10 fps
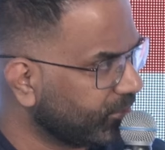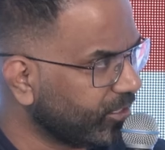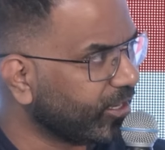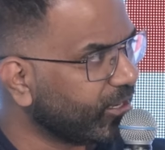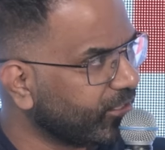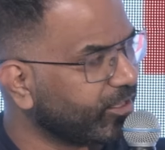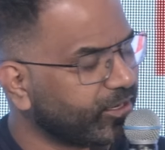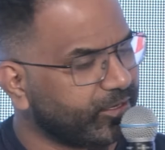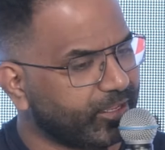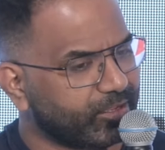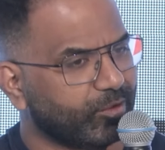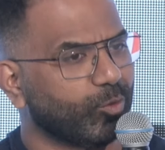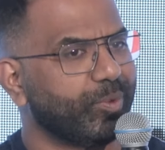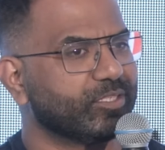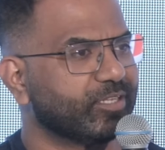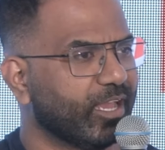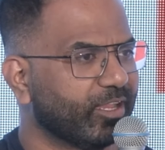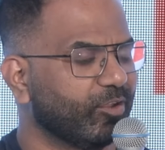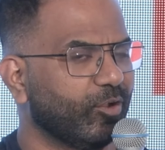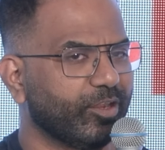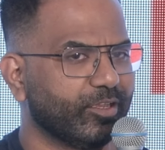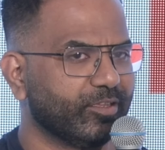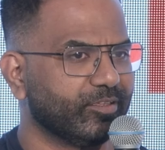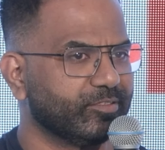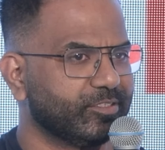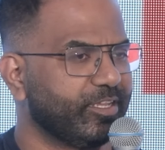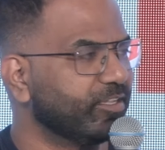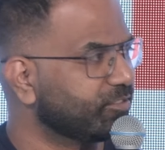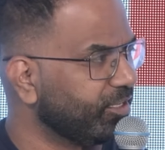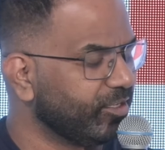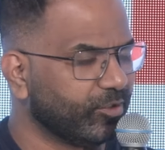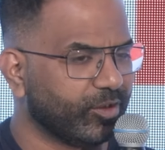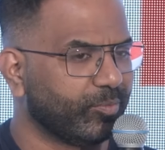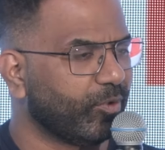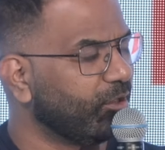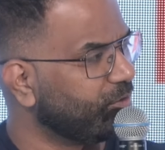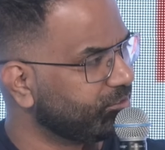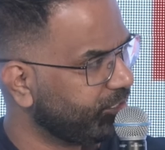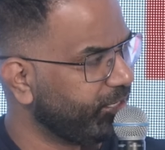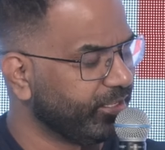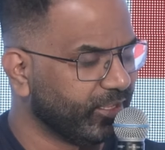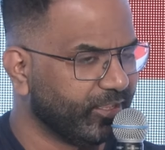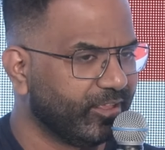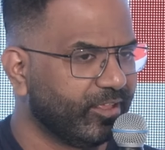Right? Like they can take a OP stack or a ZK sync or a Polygon CDK